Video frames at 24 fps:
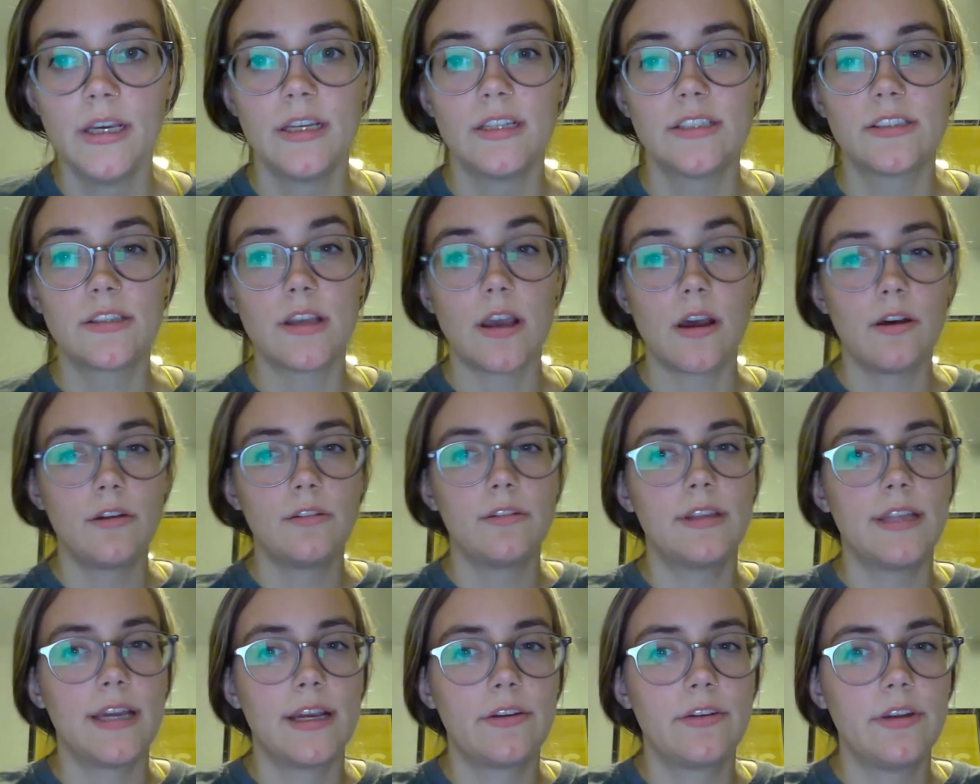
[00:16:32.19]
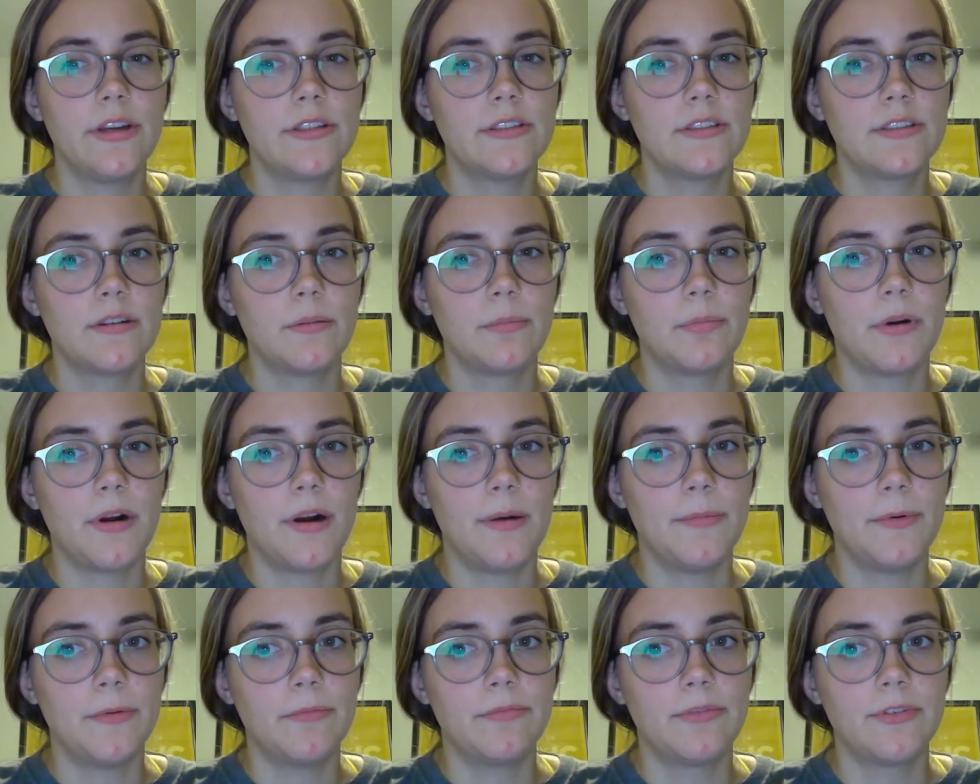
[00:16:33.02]
So that creates a
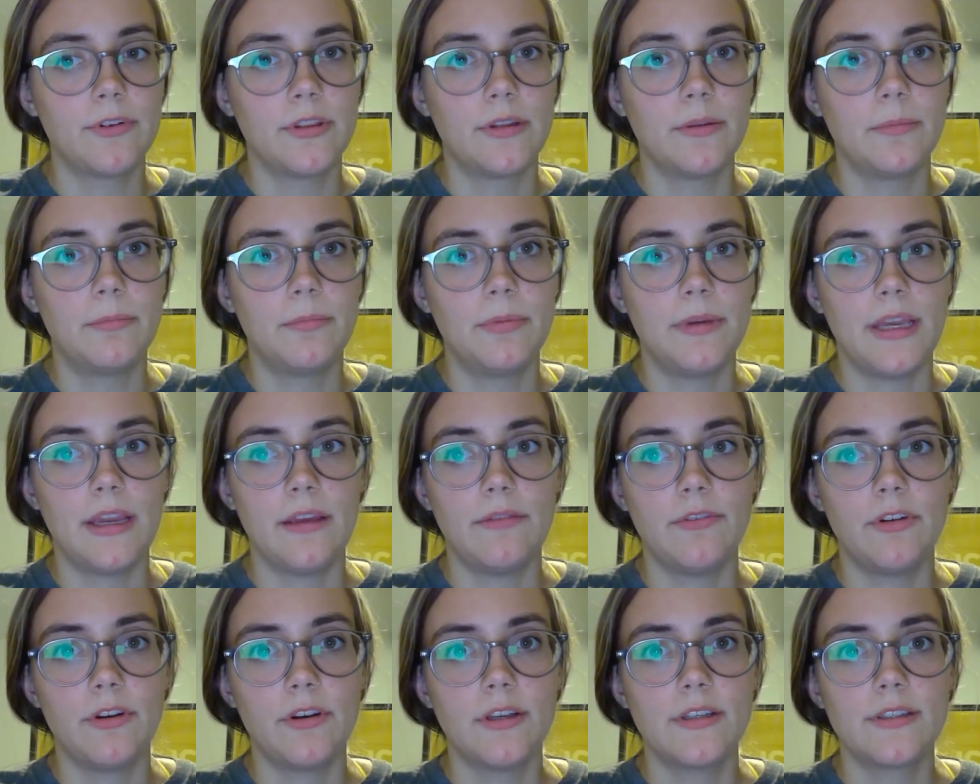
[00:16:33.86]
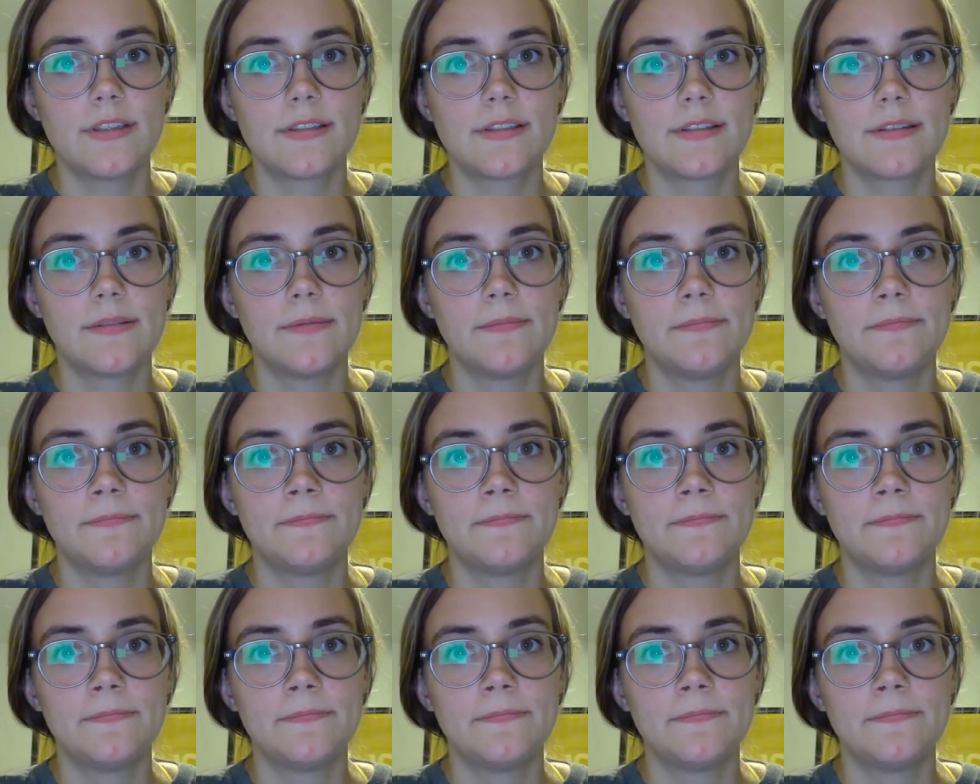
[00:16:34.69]
problem for the behaviorist.